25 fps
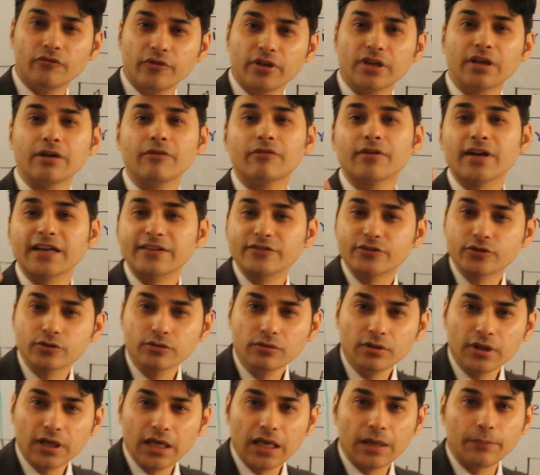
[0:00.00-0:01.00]
will give rise
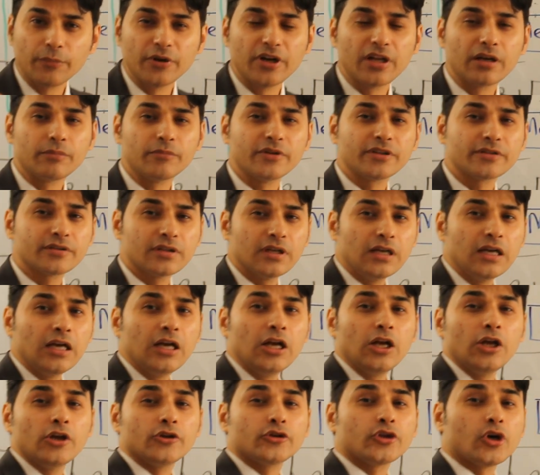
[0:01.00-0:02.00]
to epidermis.
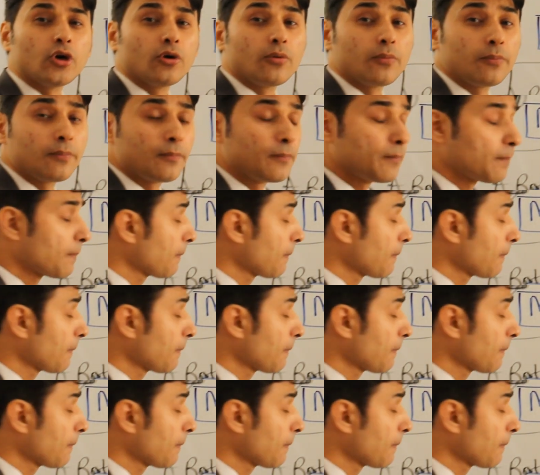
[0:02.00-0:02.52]
So